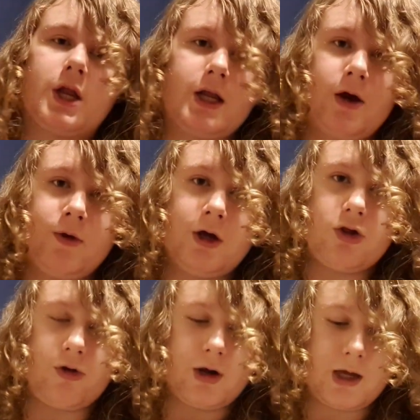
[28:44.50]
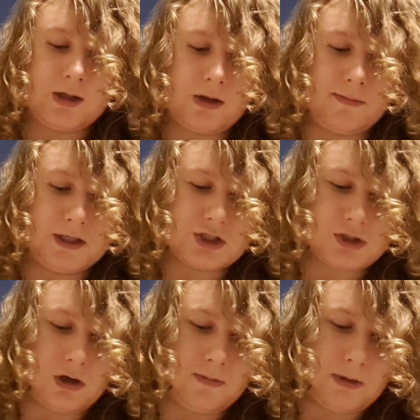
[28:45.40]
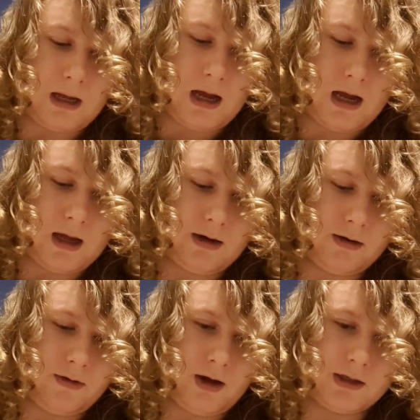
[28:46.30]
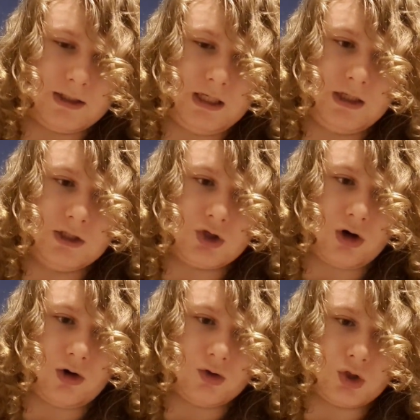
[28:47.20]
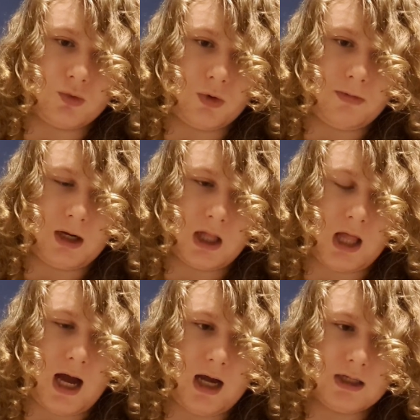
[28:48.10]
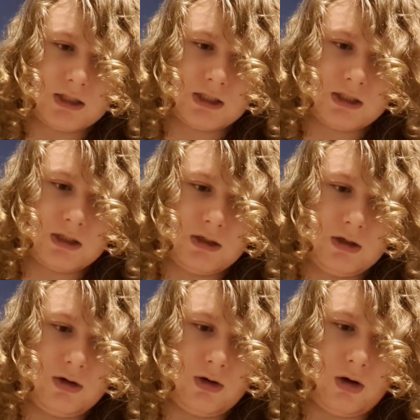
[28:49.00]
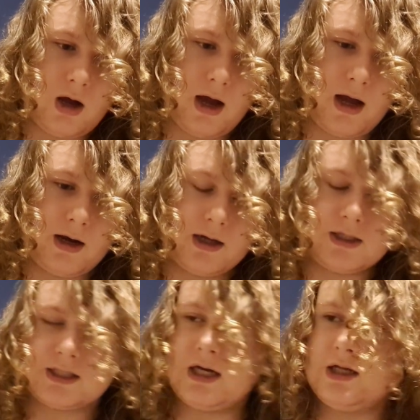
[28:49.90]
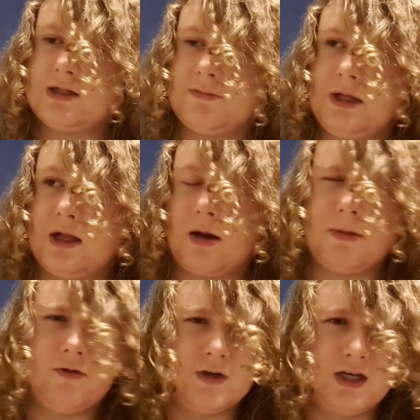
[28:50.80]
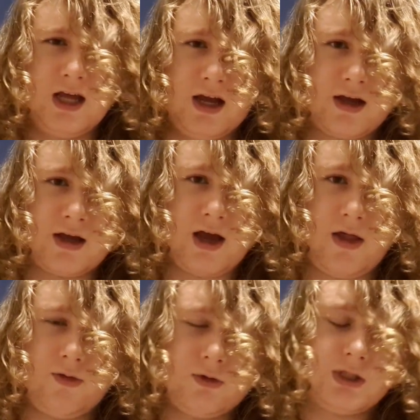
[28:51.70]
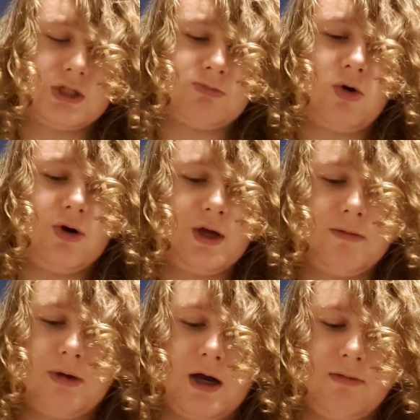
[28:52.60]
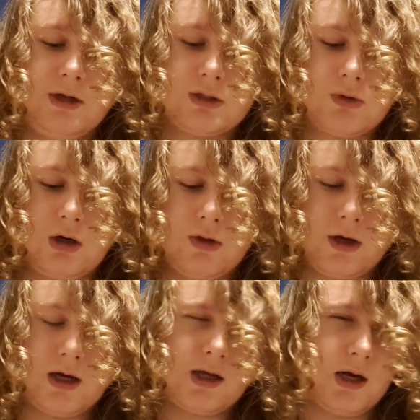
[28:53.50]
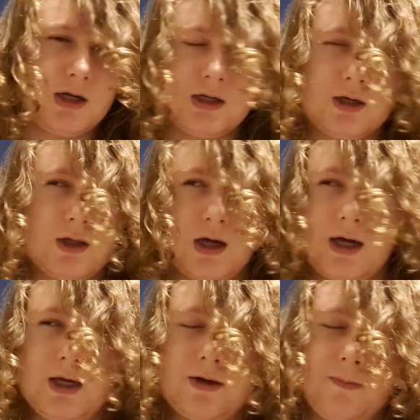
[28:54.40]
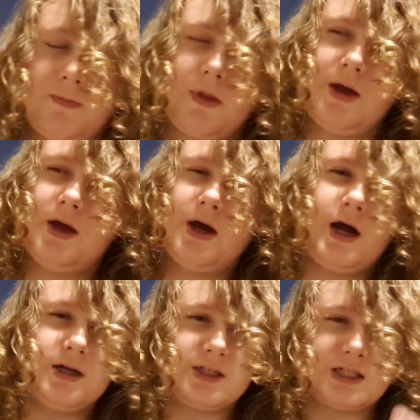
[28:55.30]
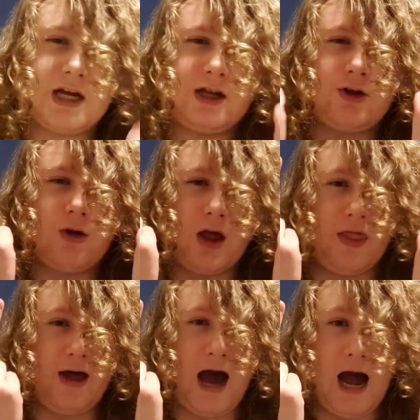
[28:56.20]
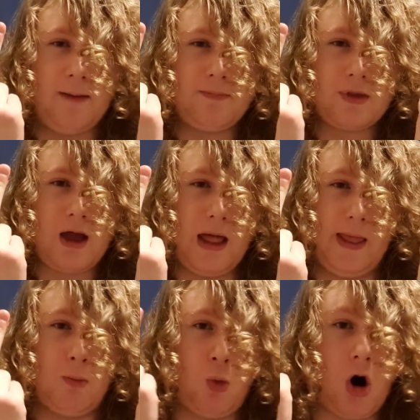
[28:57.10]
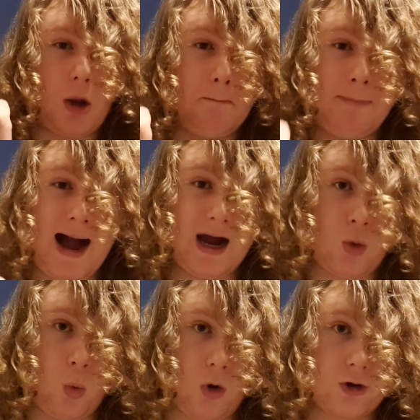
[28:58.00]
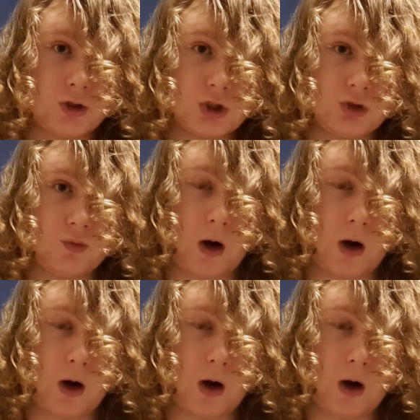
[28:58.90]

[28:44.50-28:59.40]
walking down it, trying to get to the bus stop, and I see these girls who were in my class, and I decided to be like a bit of a dick, and there was this boy behind me as well that I kind of didn't like. I decided to go like that, and then walk backwards,